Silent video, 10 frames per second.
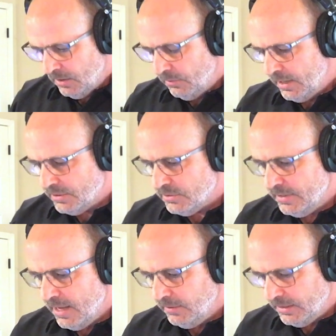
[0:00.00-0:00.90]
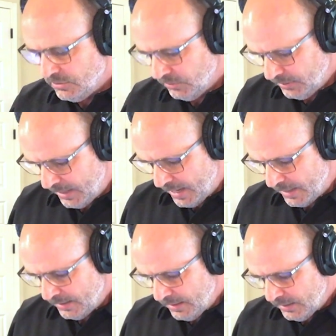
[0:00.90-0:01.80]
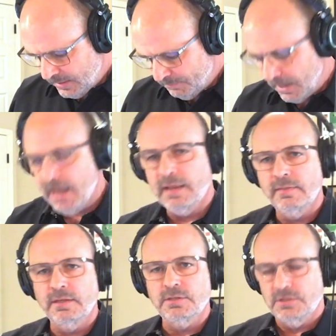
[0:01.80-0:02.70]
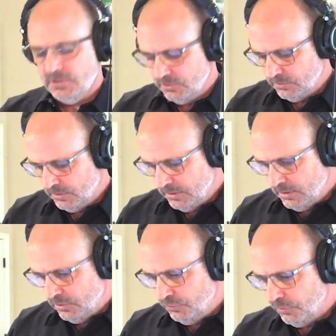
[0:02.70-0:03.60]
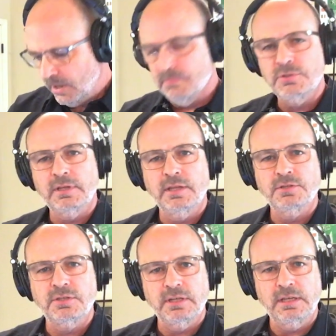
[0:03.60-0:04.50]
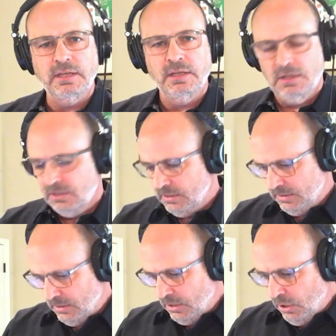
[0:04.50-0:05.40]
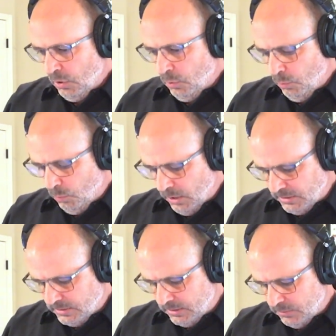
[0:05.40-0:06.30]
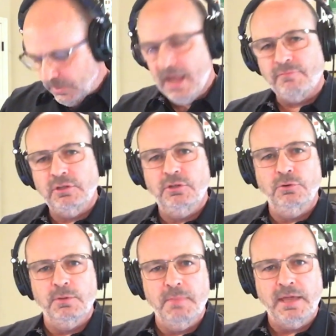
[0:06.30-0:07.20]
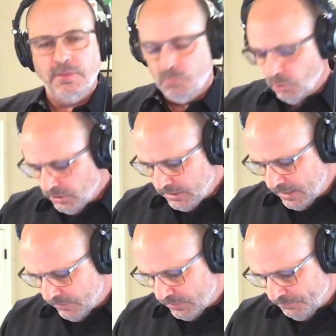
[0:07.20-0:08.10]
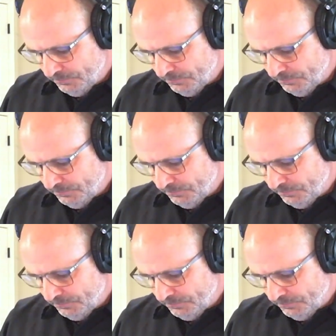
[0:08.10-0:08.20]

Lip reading: Okay, so now let's look at combining these two drums and see what we have to do to make them work together.